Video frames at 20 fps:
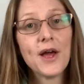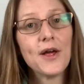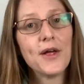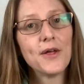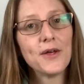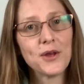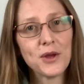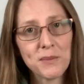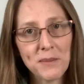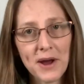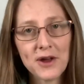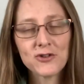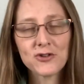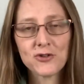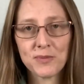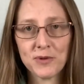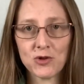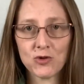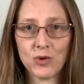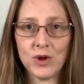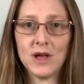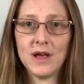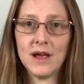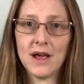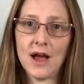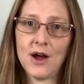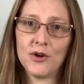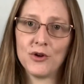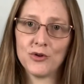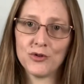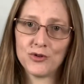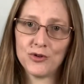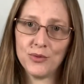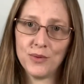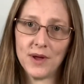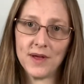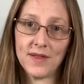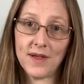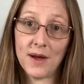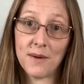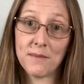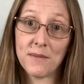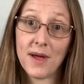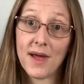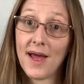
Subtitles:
You might just be tweaking how you're doing them.